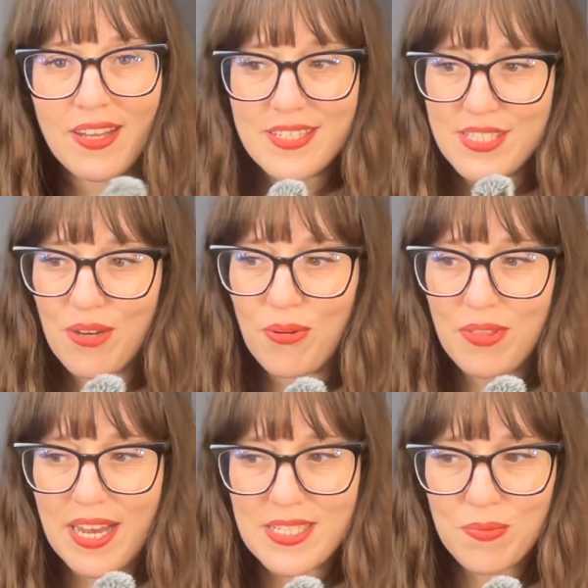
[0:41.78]
So
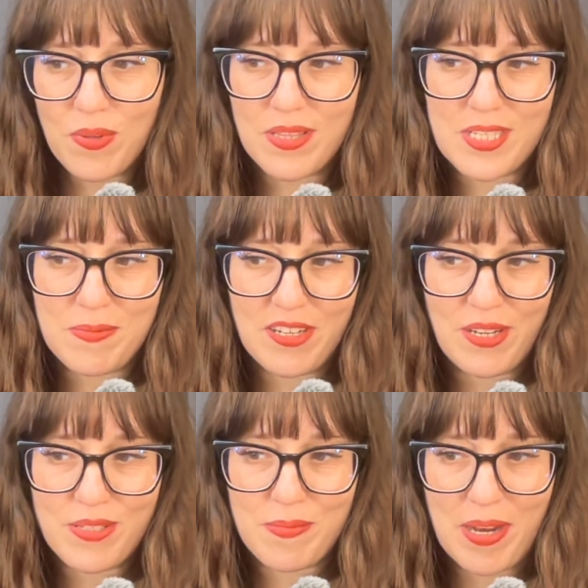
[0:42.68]
that's what this
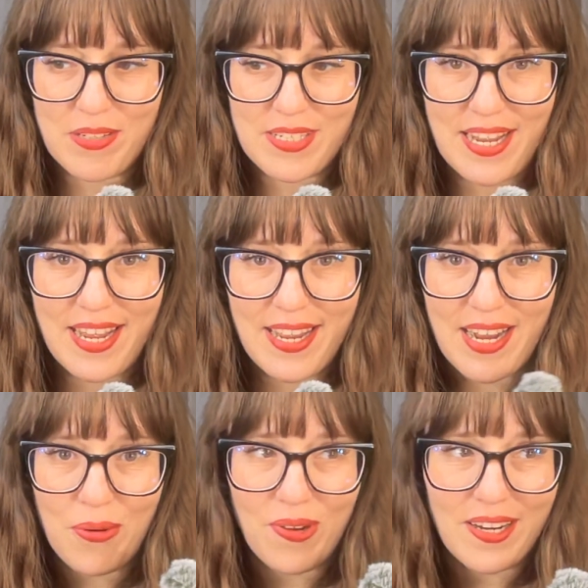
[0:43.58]
video is about today.
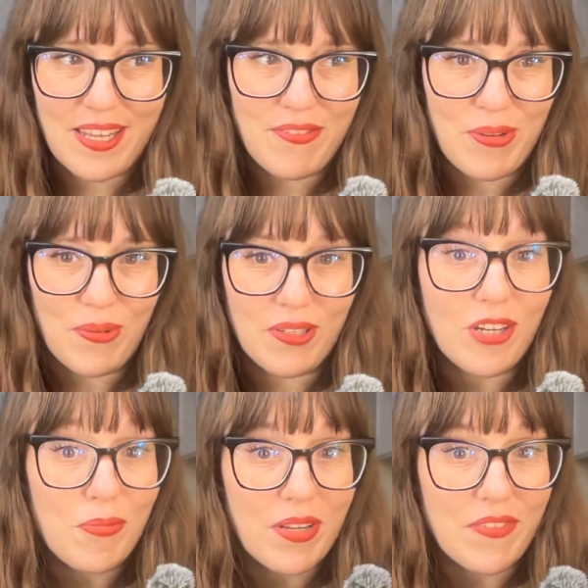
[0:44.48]
I want to give you a
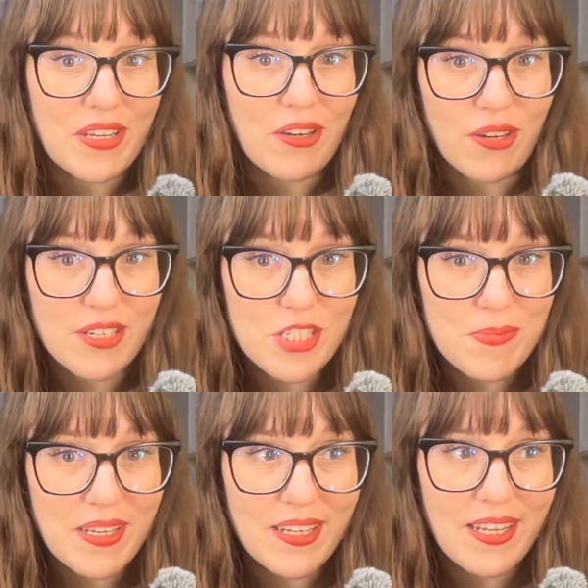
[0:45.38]
little bit of
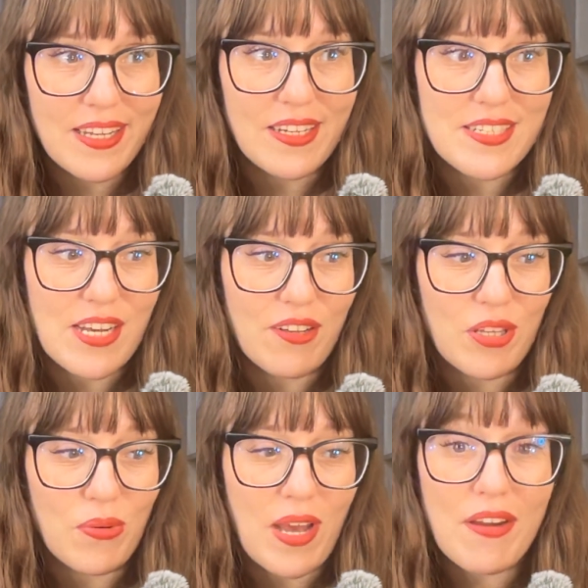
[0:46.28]
encouragement and tell
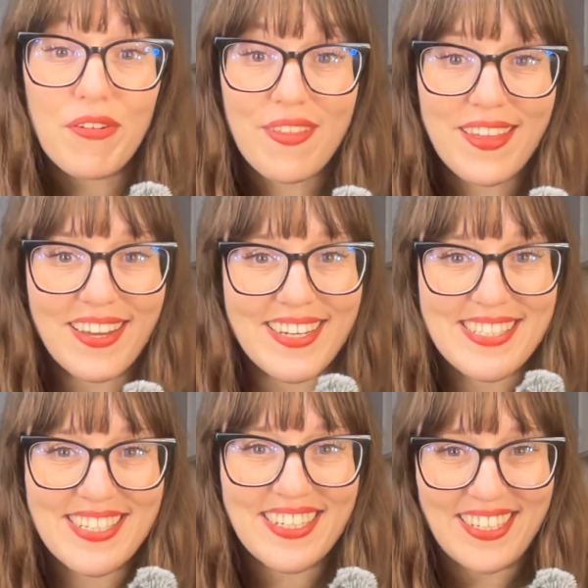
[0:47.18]
you everything I
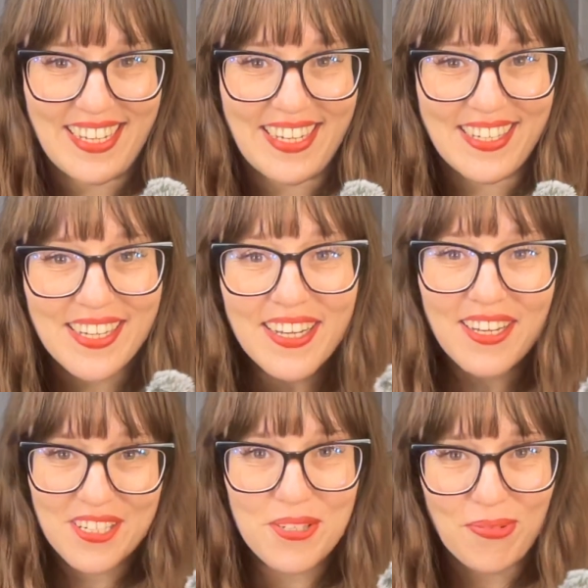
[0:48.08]
didn't need
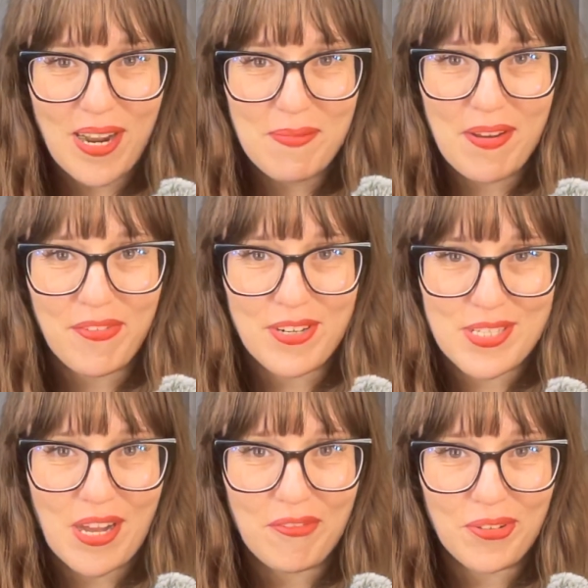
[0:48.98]
to write my
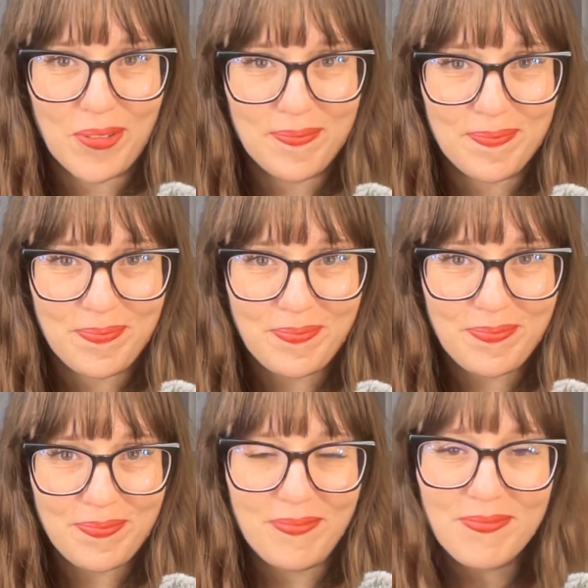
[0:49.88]
first novel.
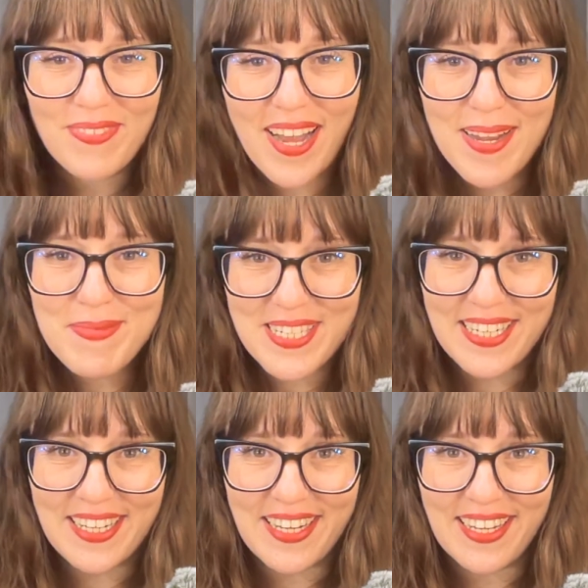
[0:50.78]
I'm
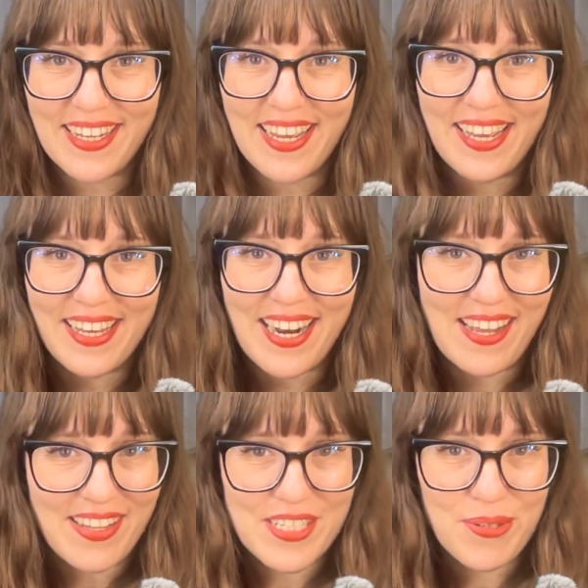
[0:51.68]
Zinnia, and
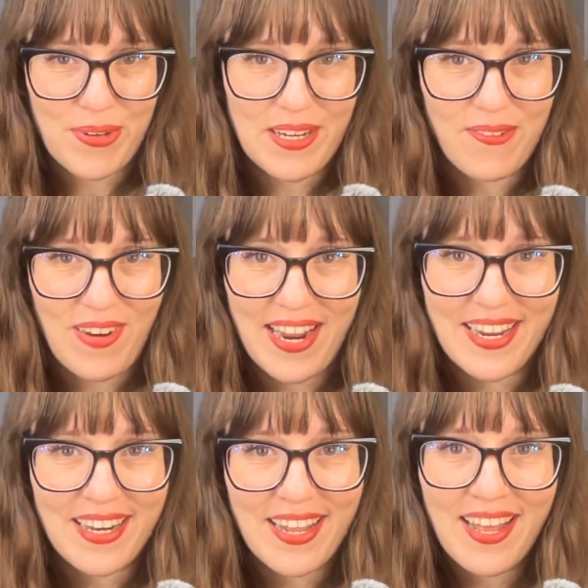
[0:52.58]
I like to read and
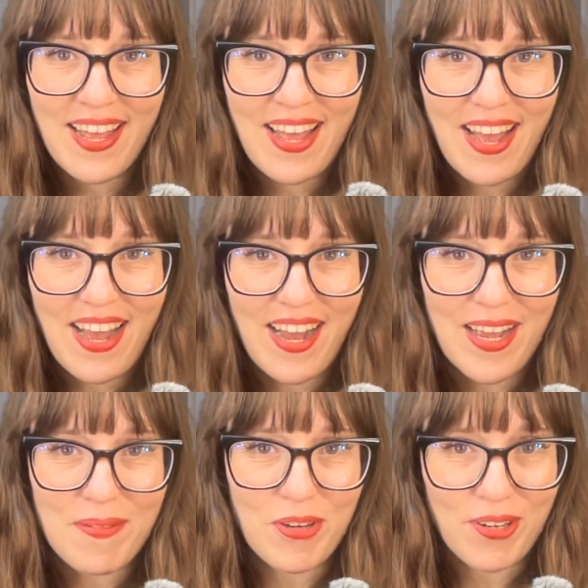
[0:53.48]
write.
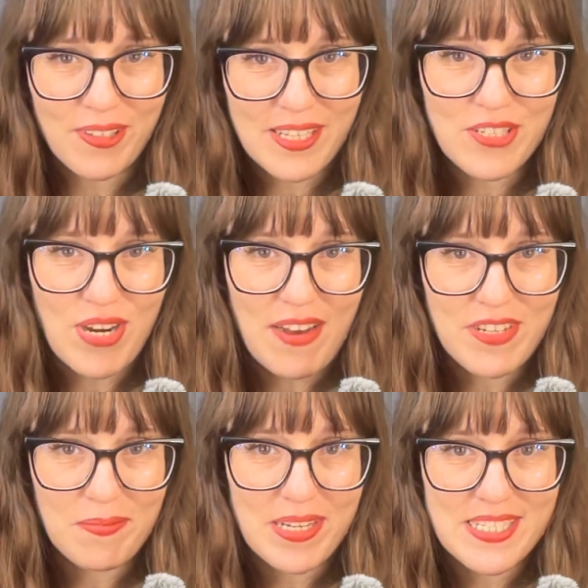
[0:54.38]
I'm currently
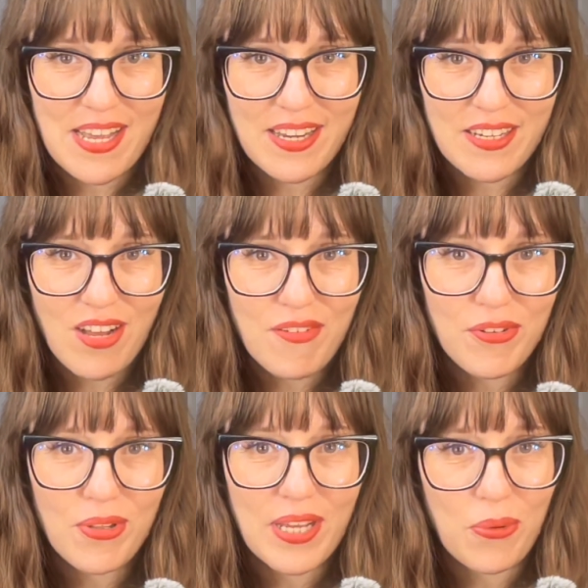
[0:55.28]
drafting my second
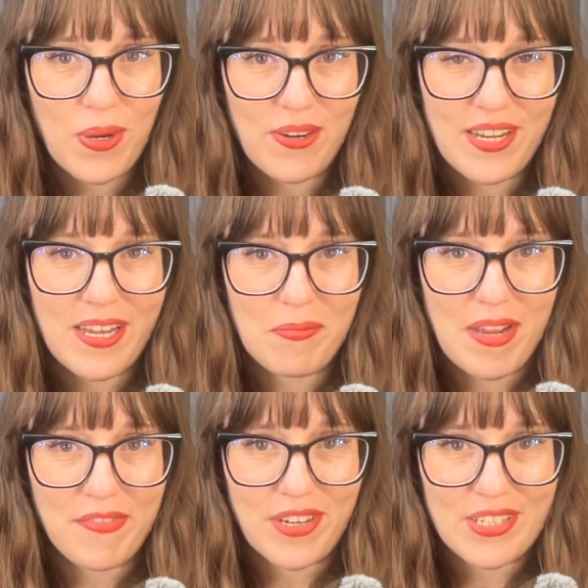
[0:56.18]
novel and querying
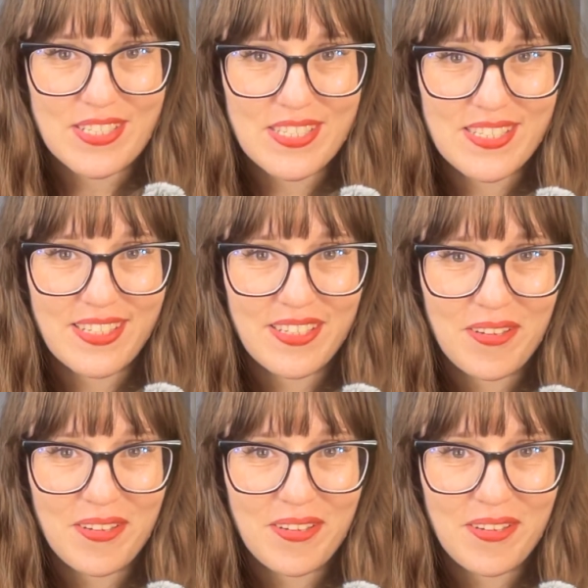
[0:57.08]
my first.